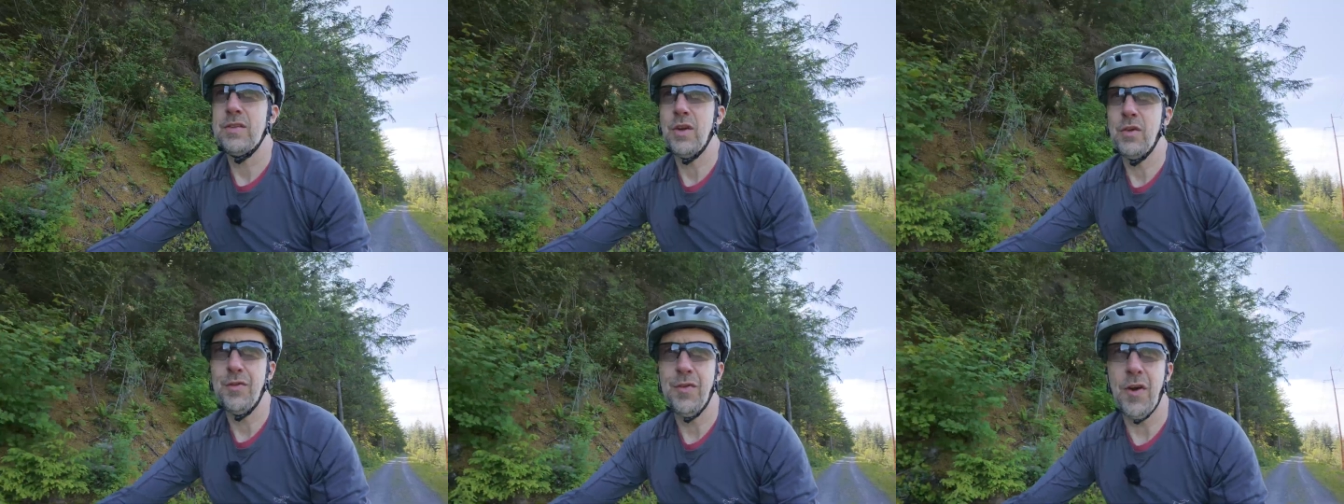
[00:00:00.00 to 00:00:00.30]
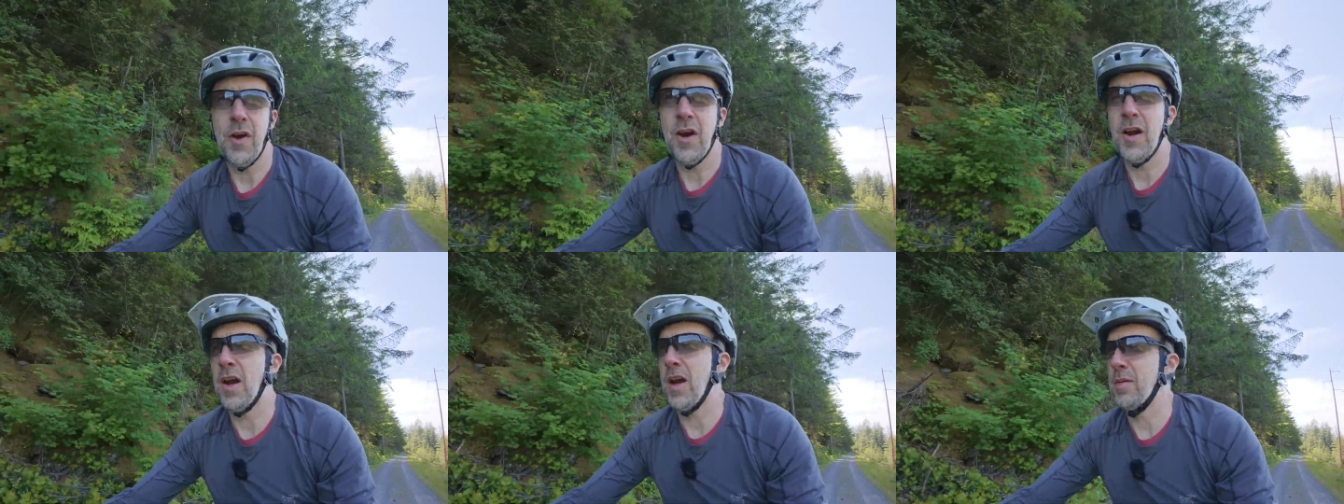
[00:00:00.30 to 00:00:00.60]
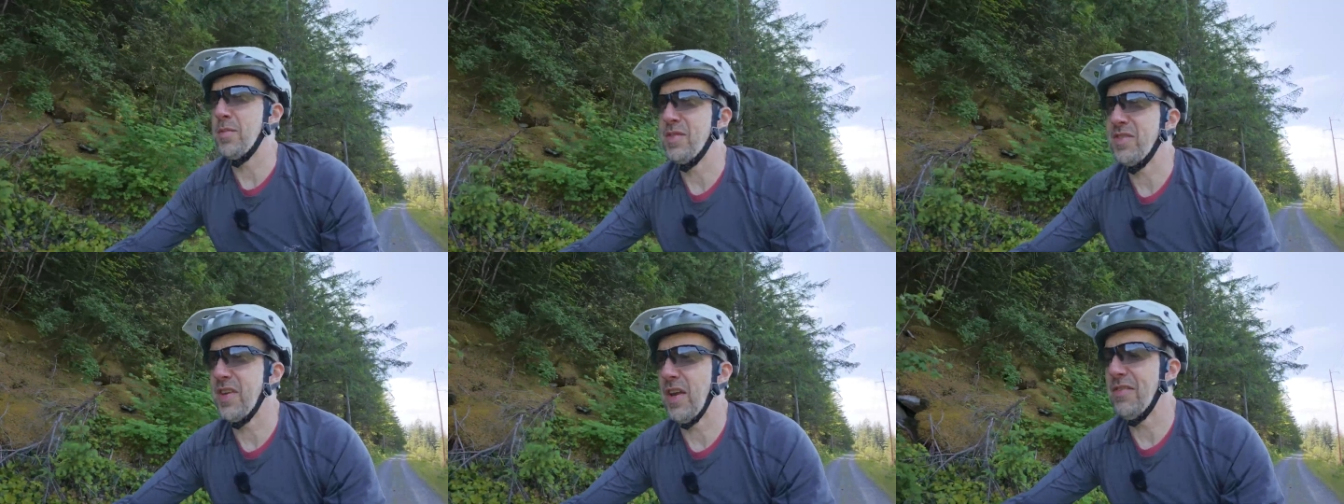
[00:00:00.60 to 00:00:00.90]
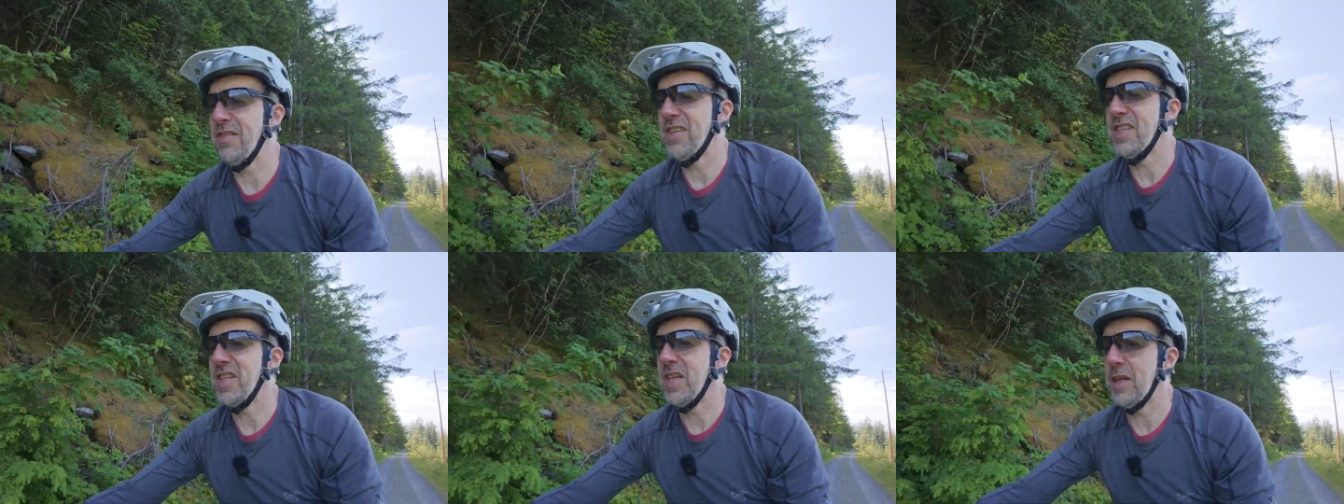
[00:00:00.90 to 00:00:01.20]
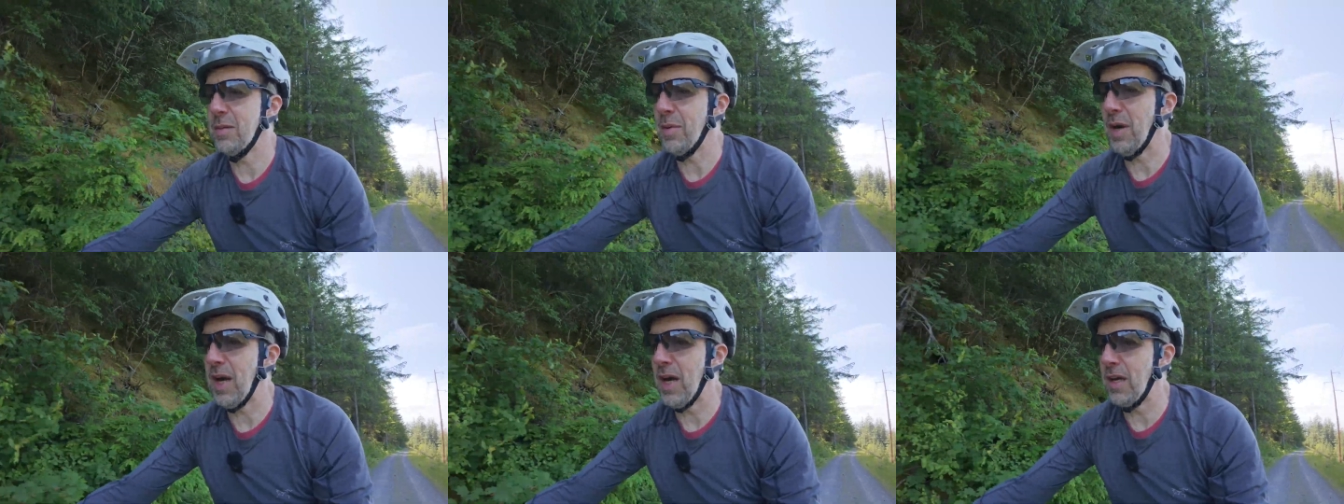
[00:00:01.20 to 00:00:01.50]
So far, I'm
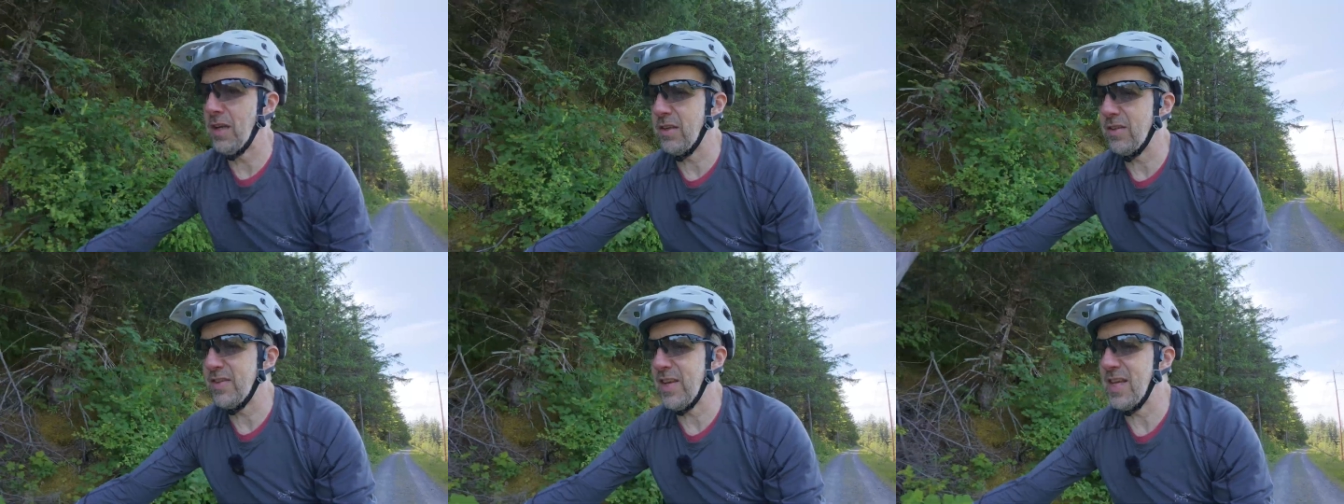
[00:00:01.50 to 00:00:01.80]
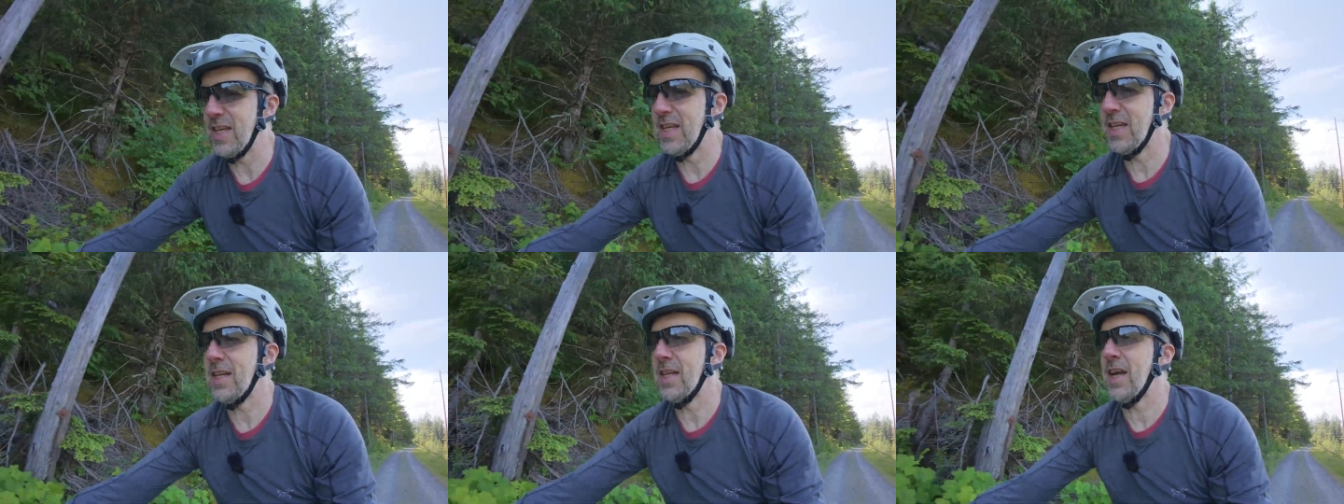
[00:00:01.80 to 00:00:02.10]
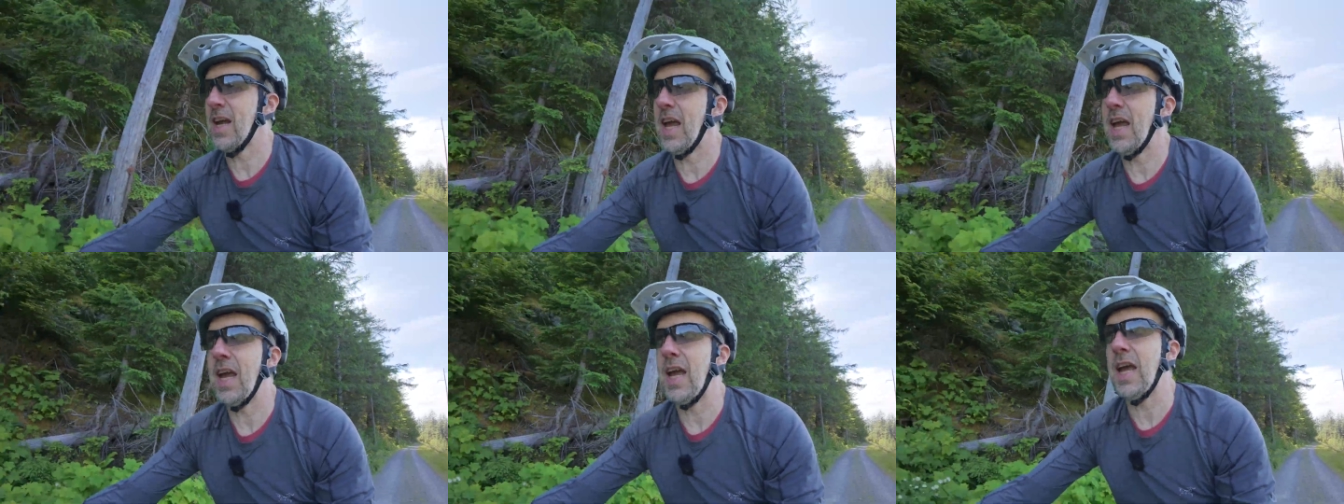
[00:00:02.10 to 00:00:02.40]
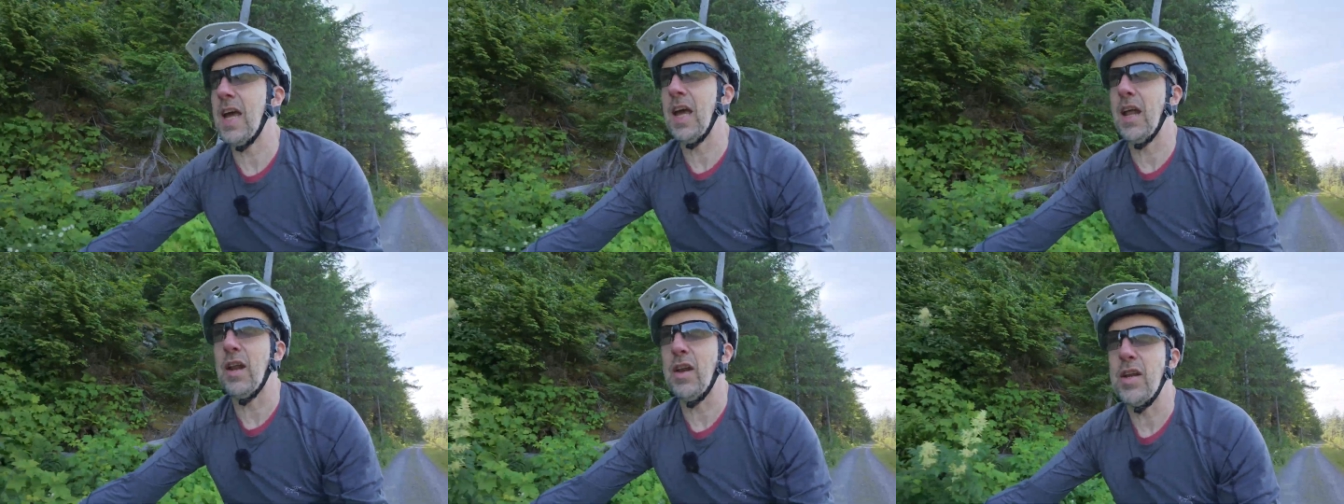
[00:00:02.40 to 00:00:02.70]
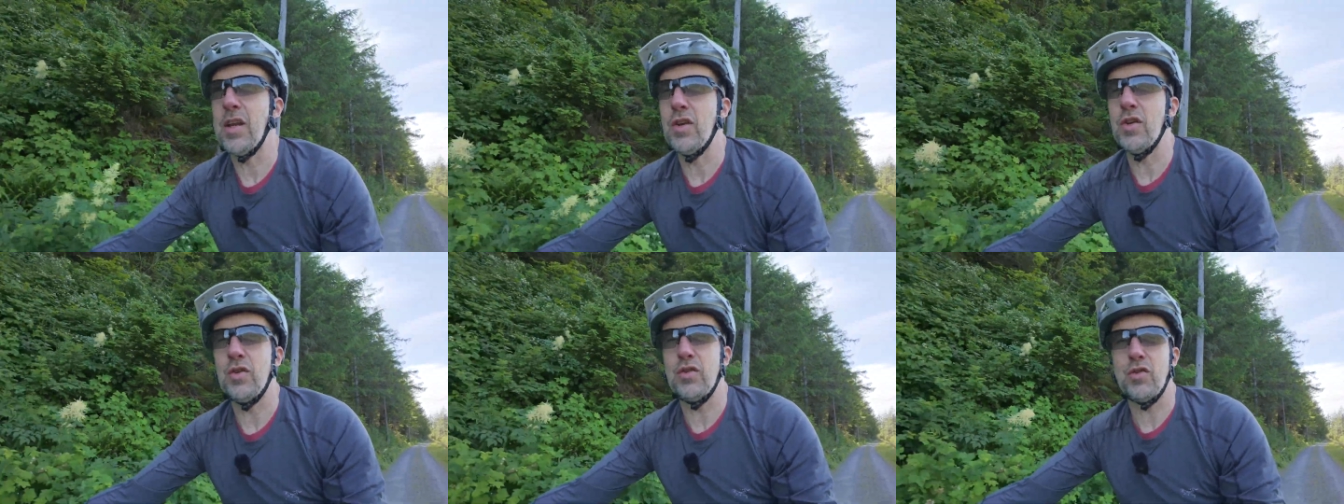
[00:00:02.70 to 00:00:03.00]
17 miles in
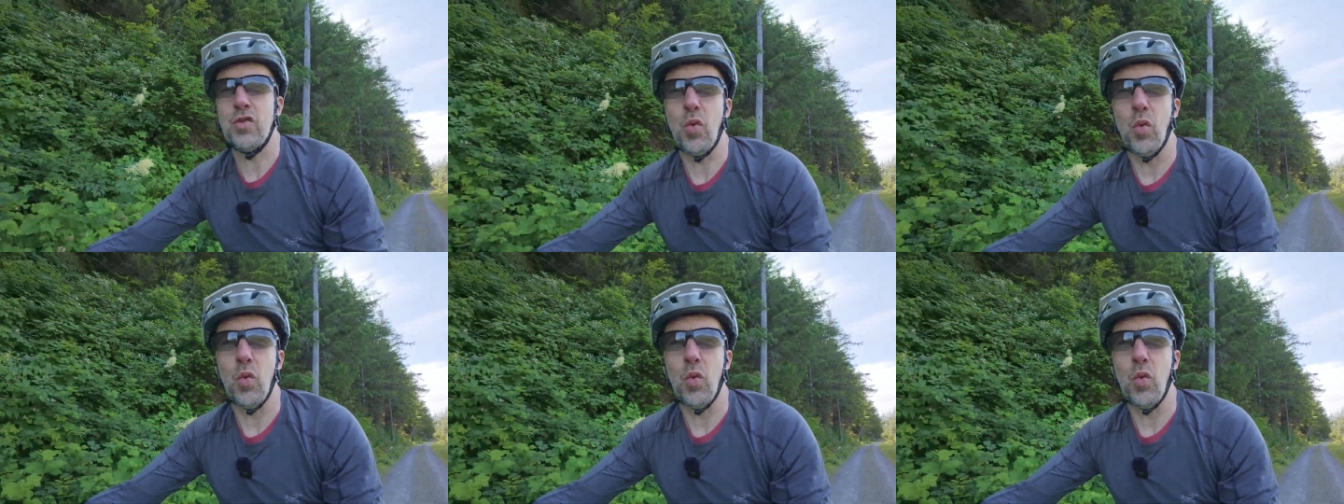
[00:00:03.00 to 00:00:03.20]
and used